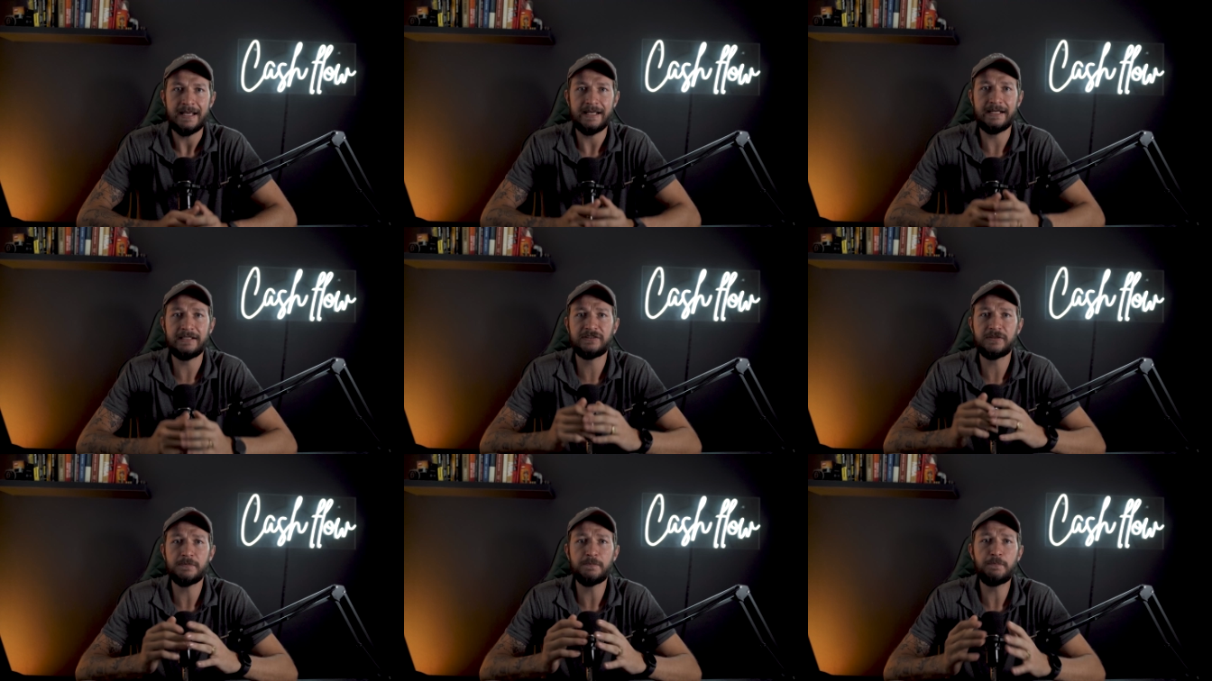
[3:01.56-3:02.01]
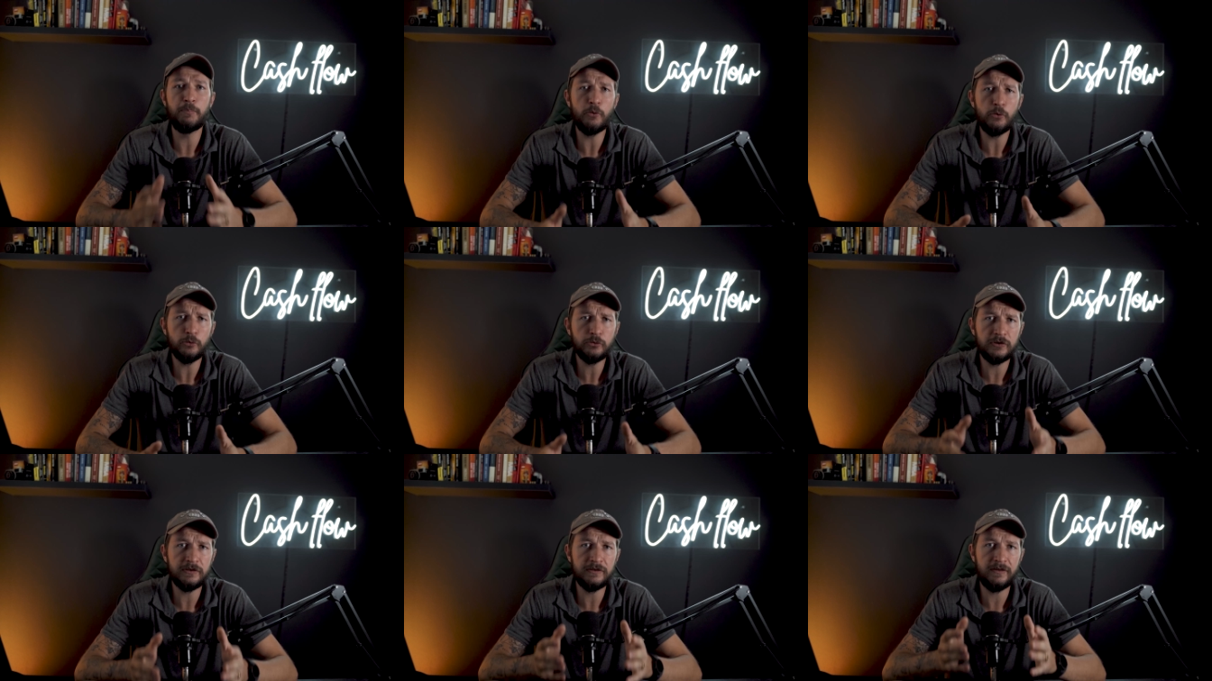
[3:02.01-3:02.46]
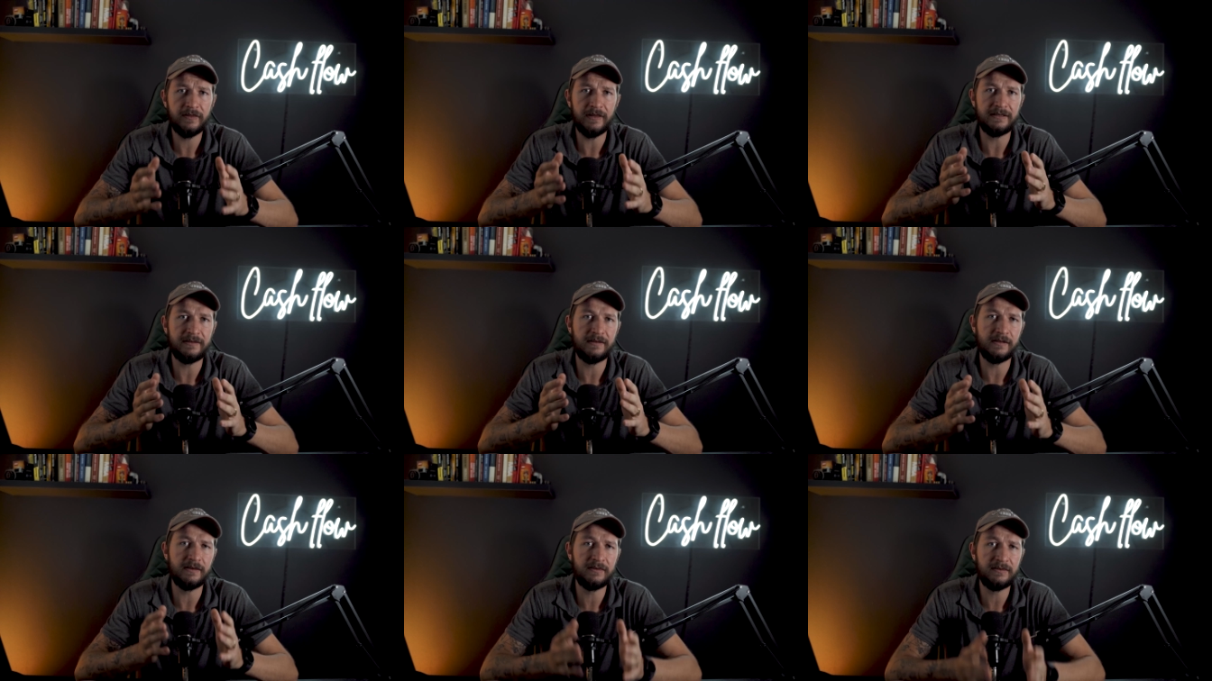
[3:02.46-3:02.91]
it is important
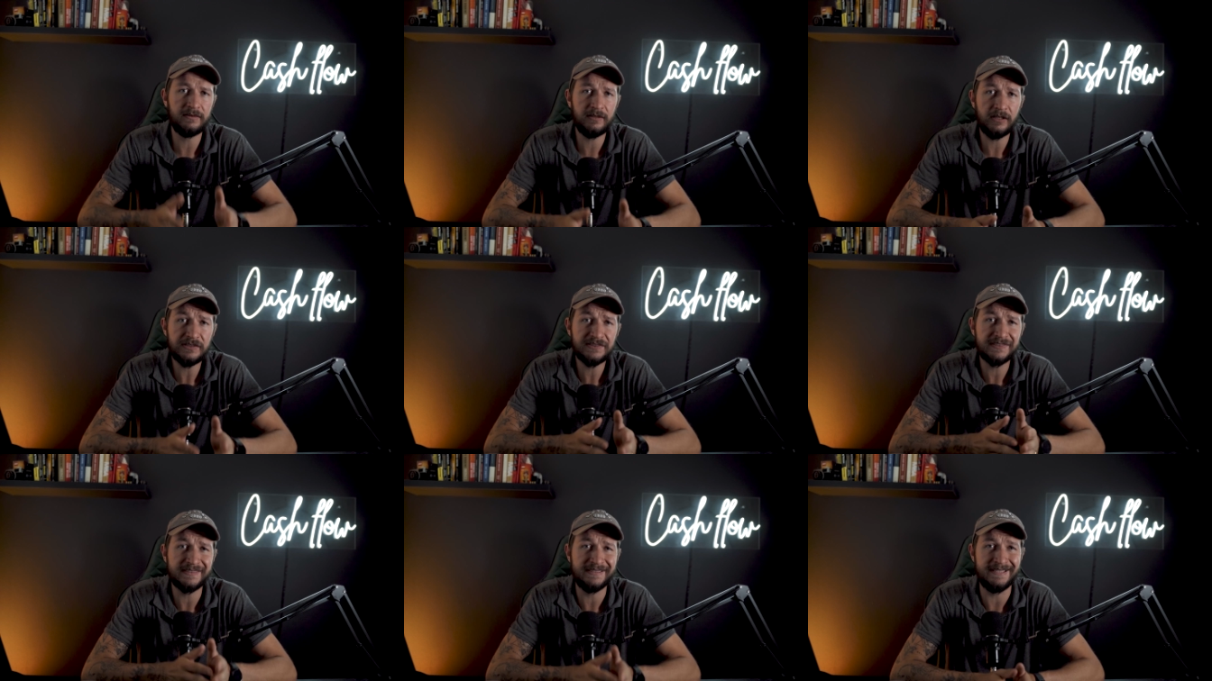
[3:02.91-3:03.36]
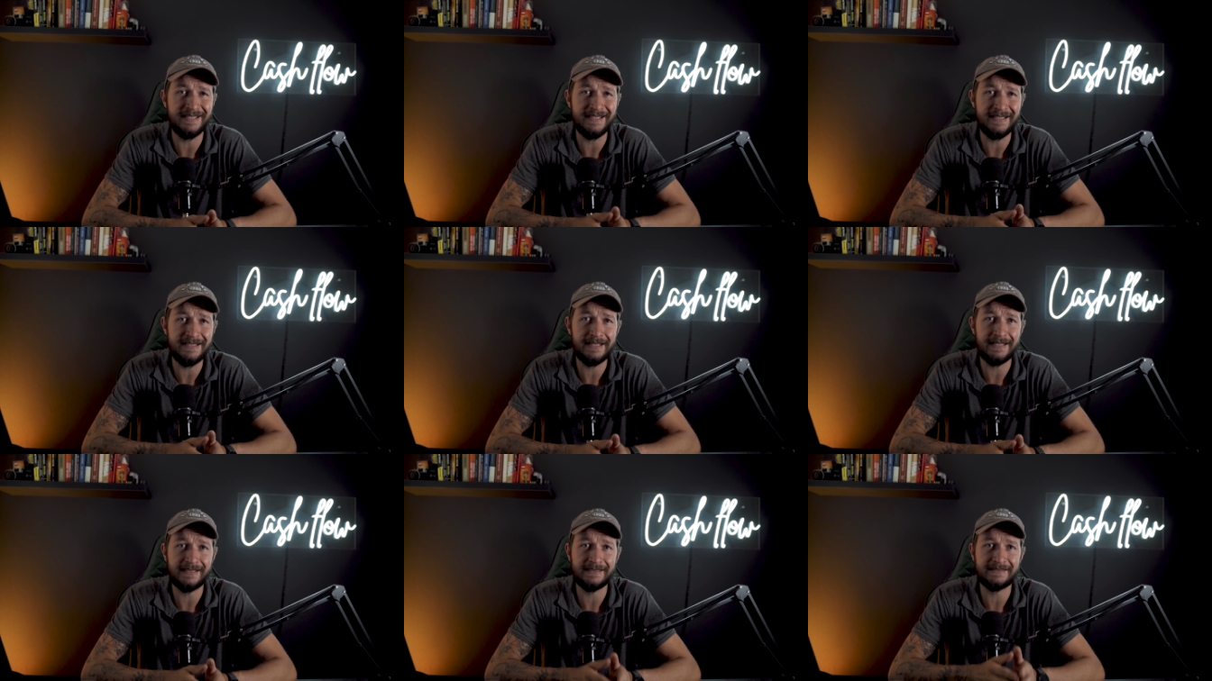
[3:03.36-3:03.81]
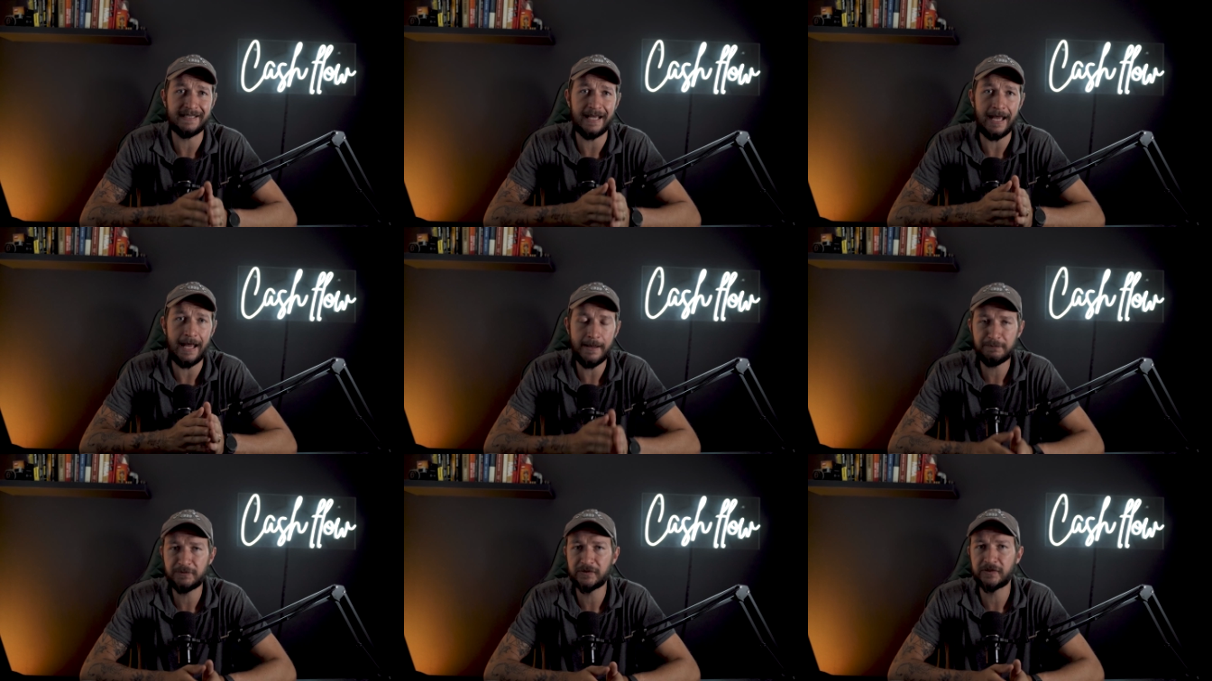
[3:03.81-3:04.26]
that the trust deed is
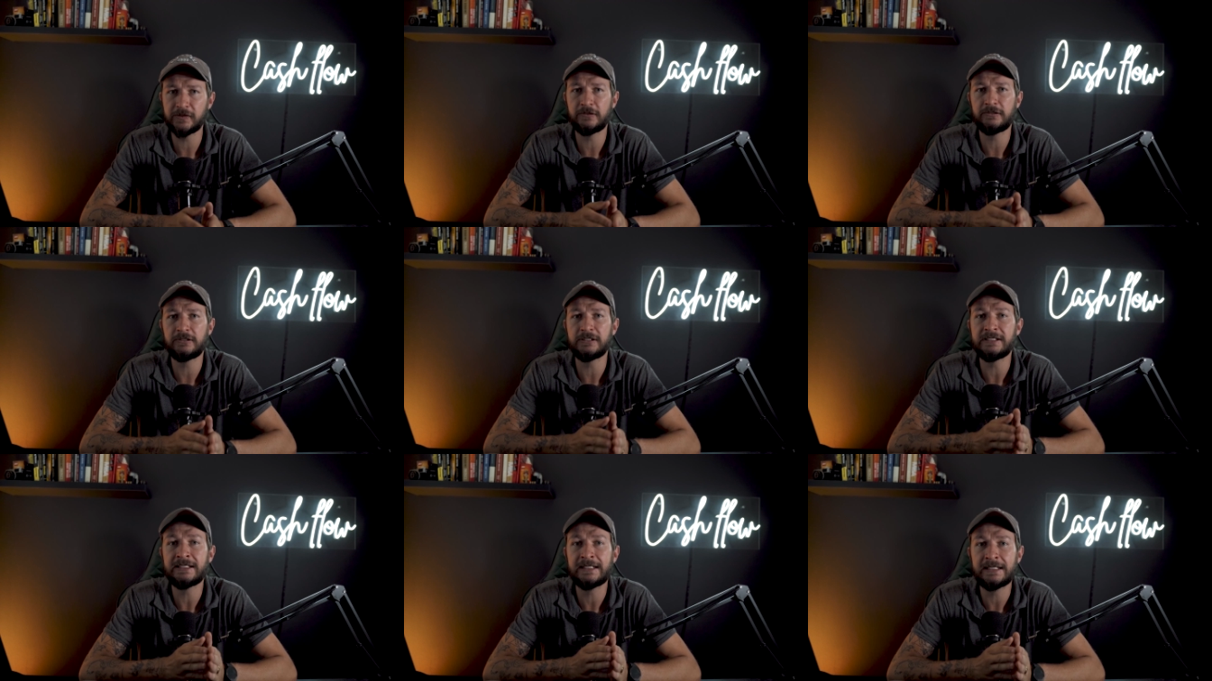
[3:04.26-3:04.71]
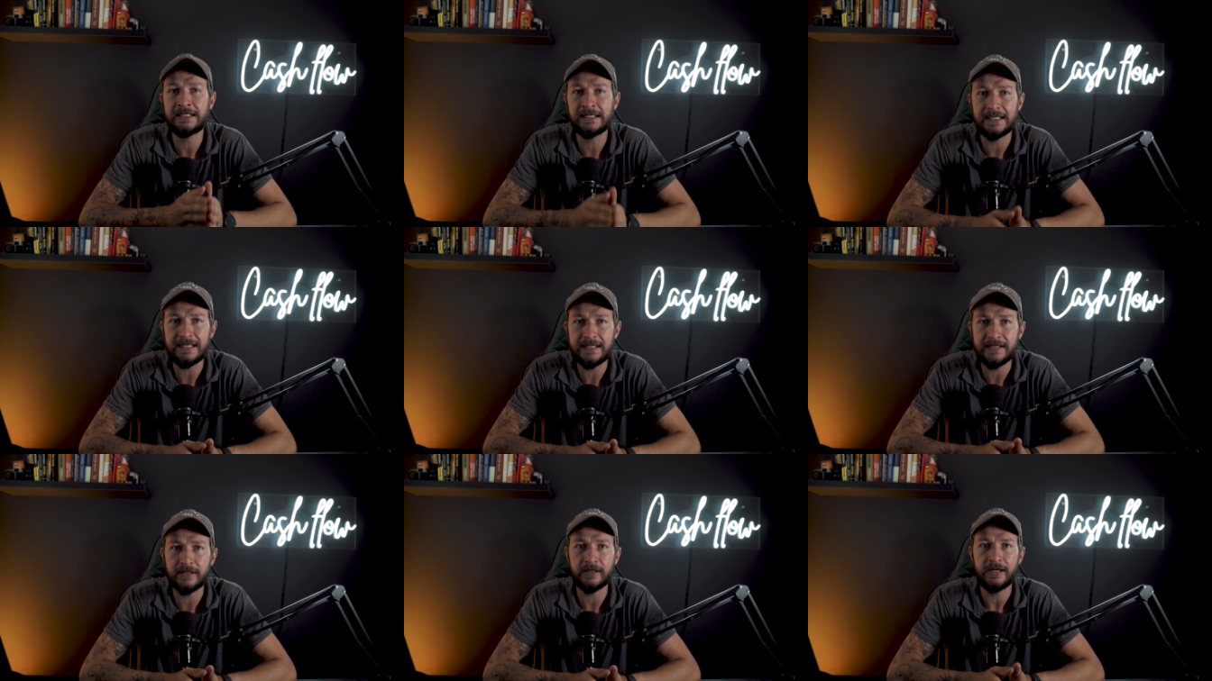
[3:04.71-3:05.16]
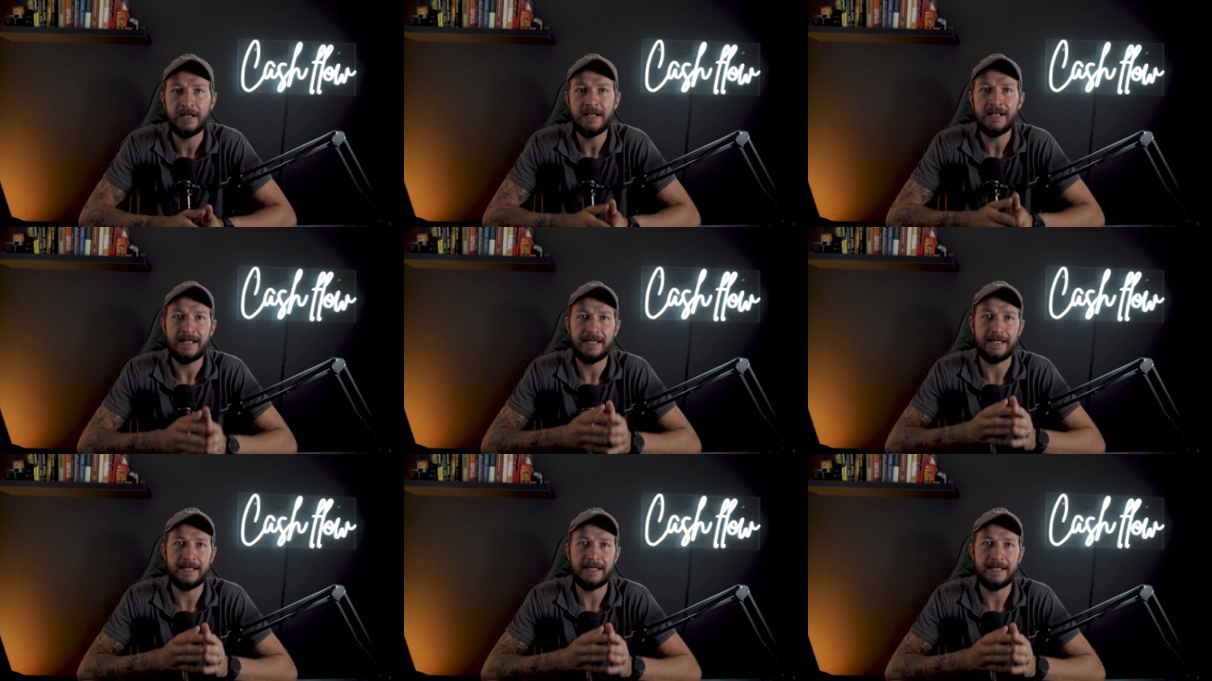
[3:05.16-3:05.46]
absolutely clear